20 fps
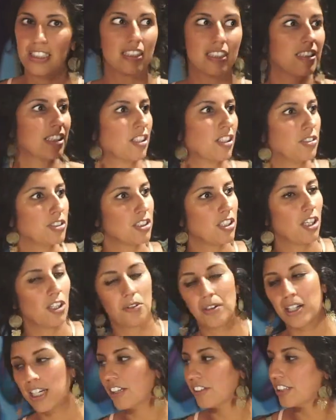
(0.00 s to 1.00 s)
It goes all the
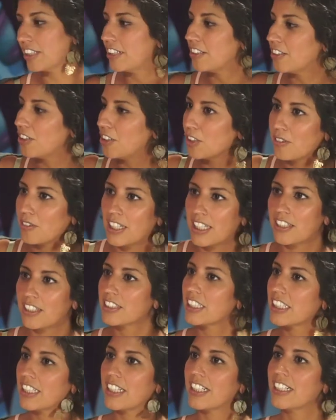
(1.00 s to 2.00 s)
way out there, all the way out
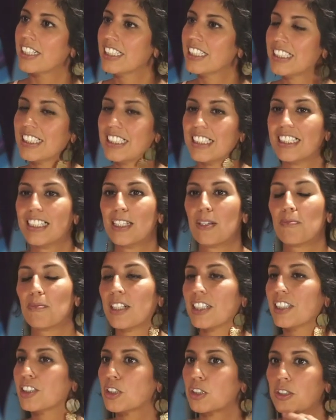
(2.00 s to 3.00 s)
there. Mm-hmm. But
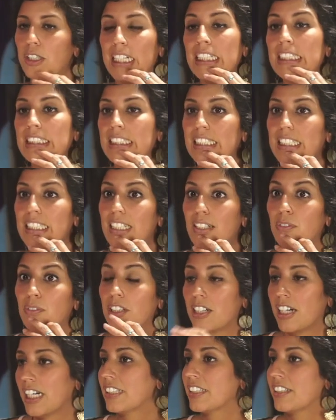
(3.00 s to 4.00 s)
it's crazy where
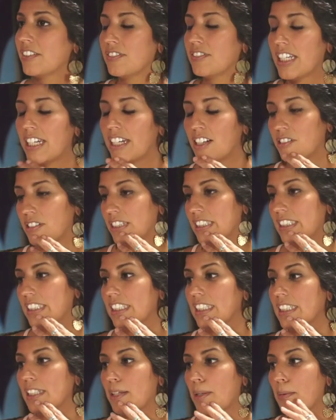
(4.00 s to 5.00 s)
I live now in
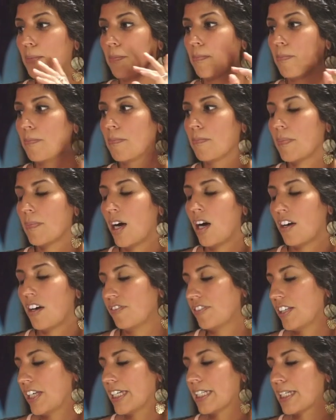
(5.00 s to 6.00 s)
off
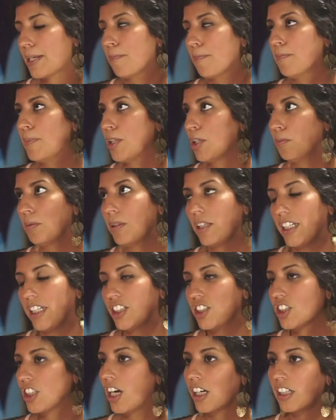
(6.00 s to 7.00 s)
like Mill Plain,
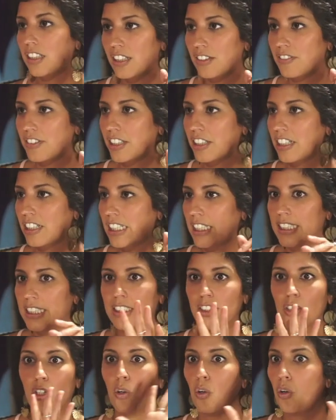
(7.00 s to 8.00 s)
Choclov area. It's mm-hmm.
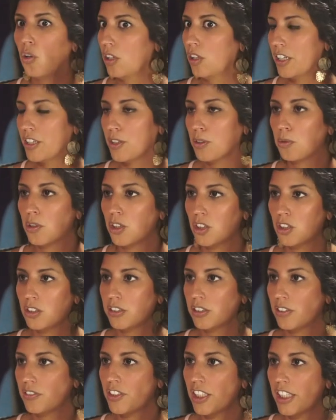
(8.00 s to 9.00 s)
a whole other world
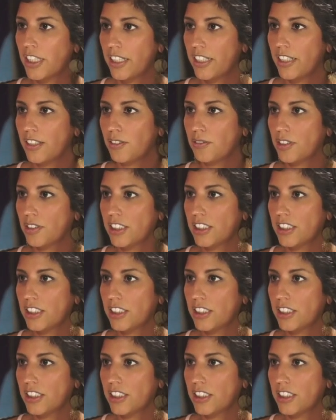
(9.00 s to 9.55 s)
over there where yeah.